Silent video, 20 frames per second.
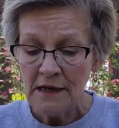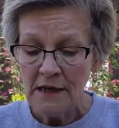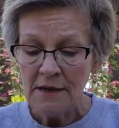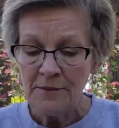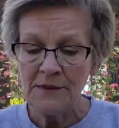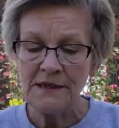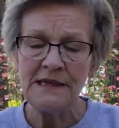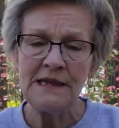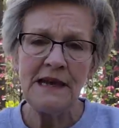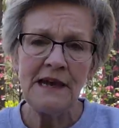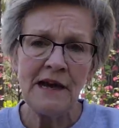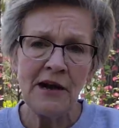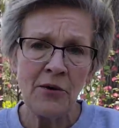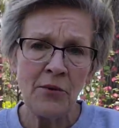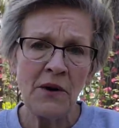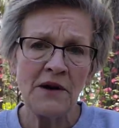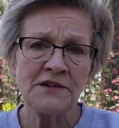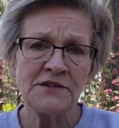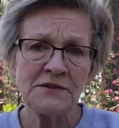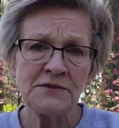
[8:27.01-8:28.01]
But yeah,
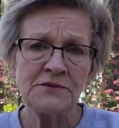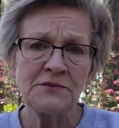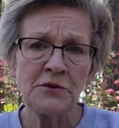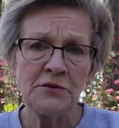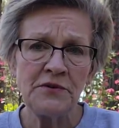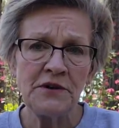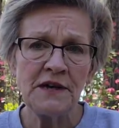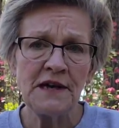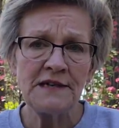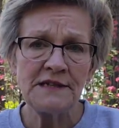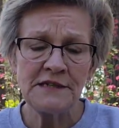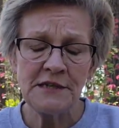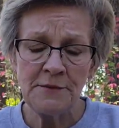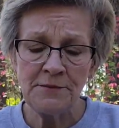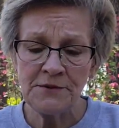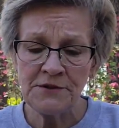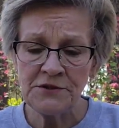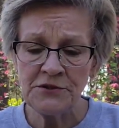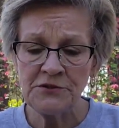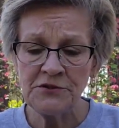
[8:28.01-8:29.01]
watch those overnight
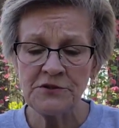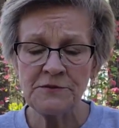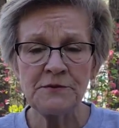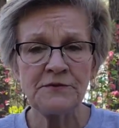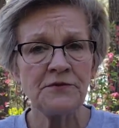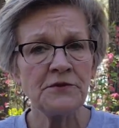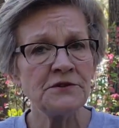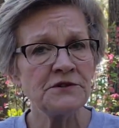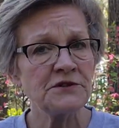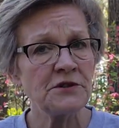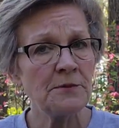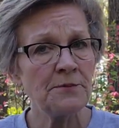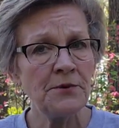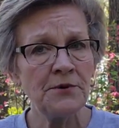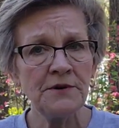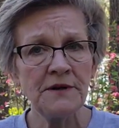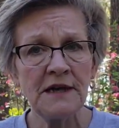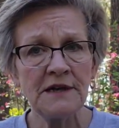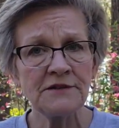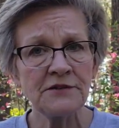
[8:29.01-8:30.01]
temperatures before you start
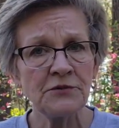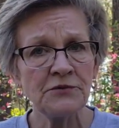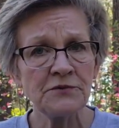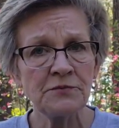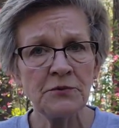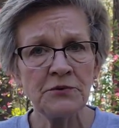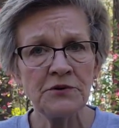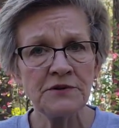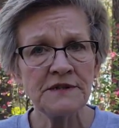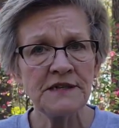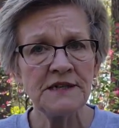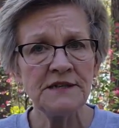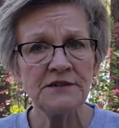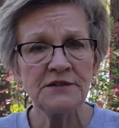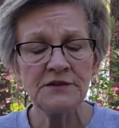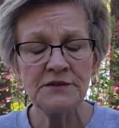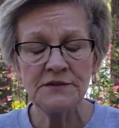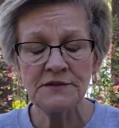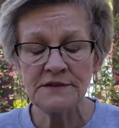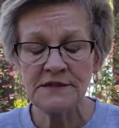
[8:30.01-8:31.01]
putting out those more
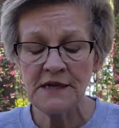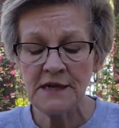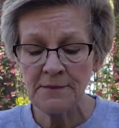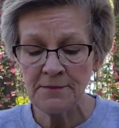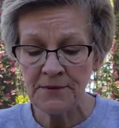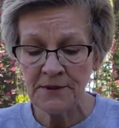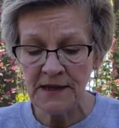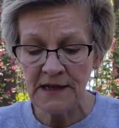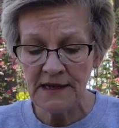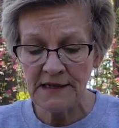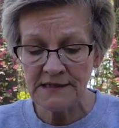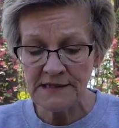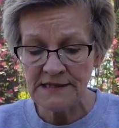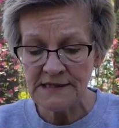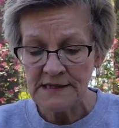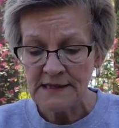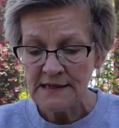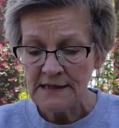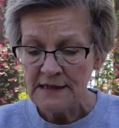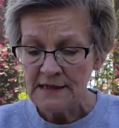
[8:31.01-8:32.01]
tender type plants.
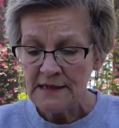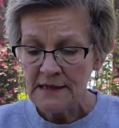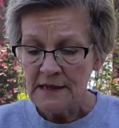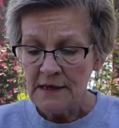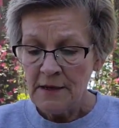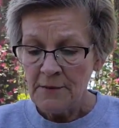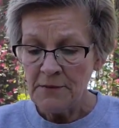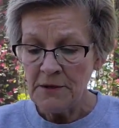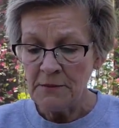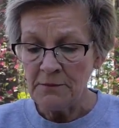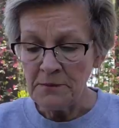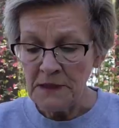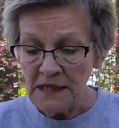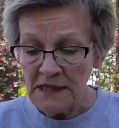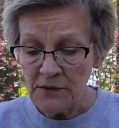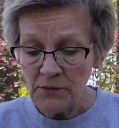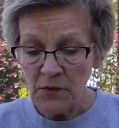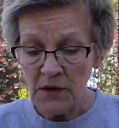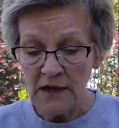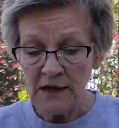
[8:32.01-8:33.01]
But
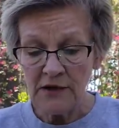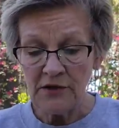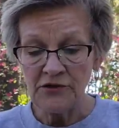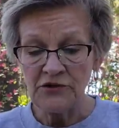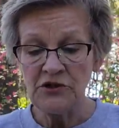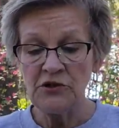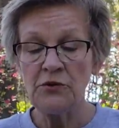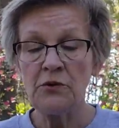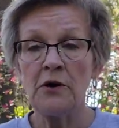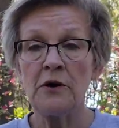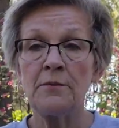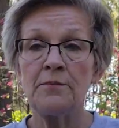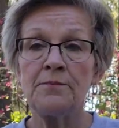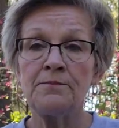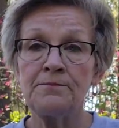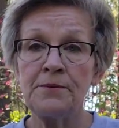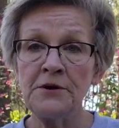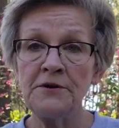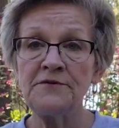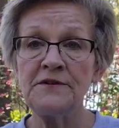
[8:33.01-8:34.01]
meanwhile, you are
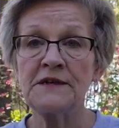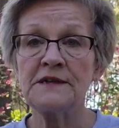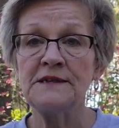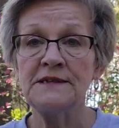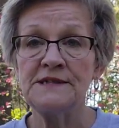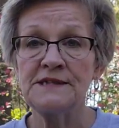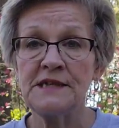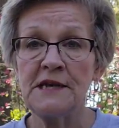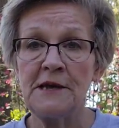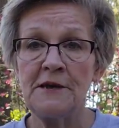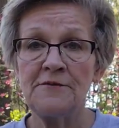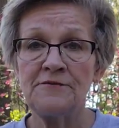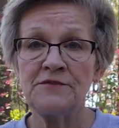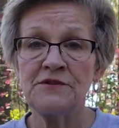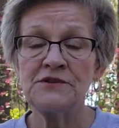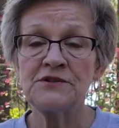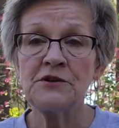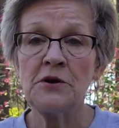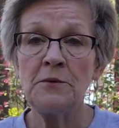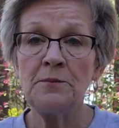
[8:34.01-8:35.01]
perfectly safe to
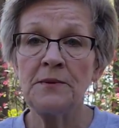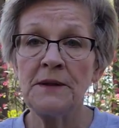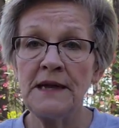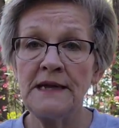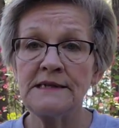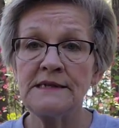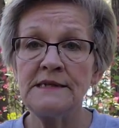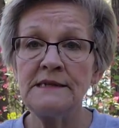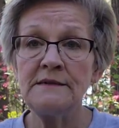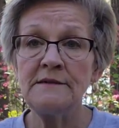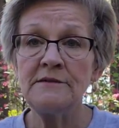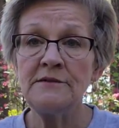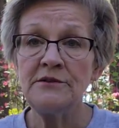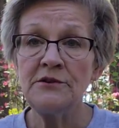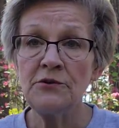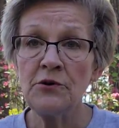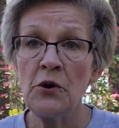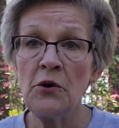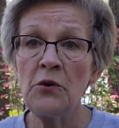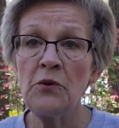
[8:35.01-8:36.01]
start planting
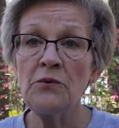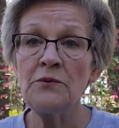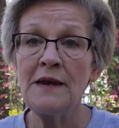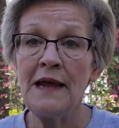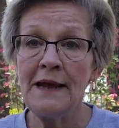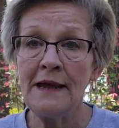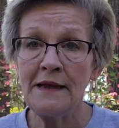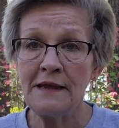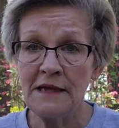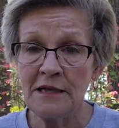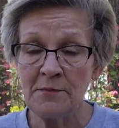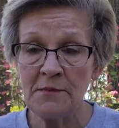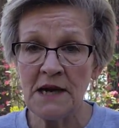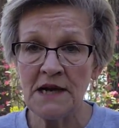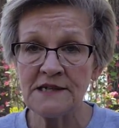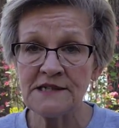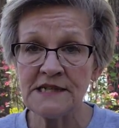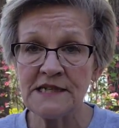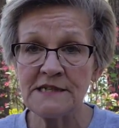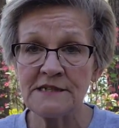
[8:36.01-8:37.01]
your own hanging
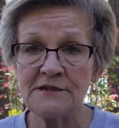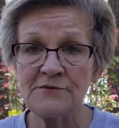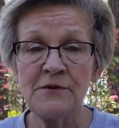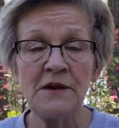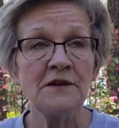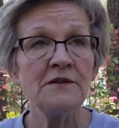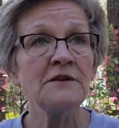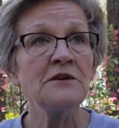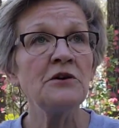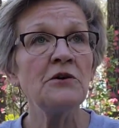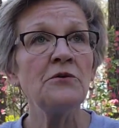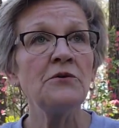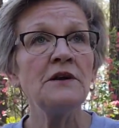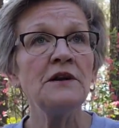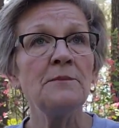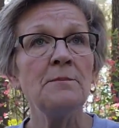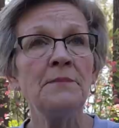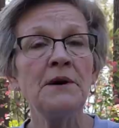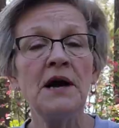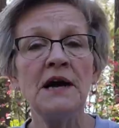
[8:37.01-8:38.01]
baskets rather than going
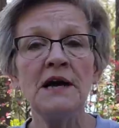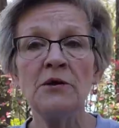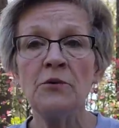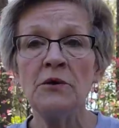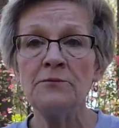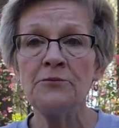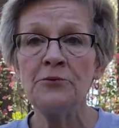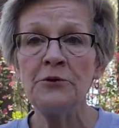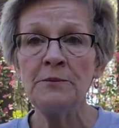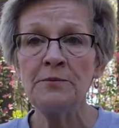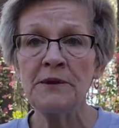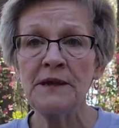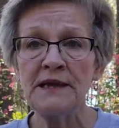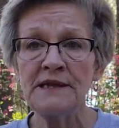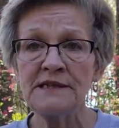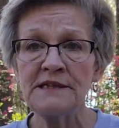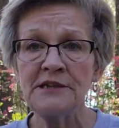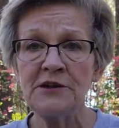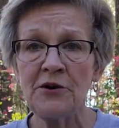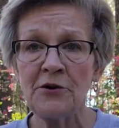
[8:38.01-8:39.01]
and buying one
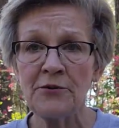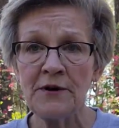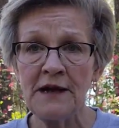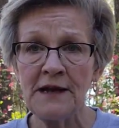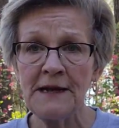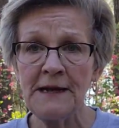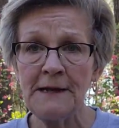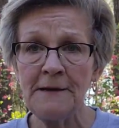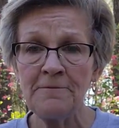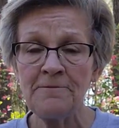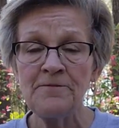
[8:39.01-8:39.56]
pre-planted already.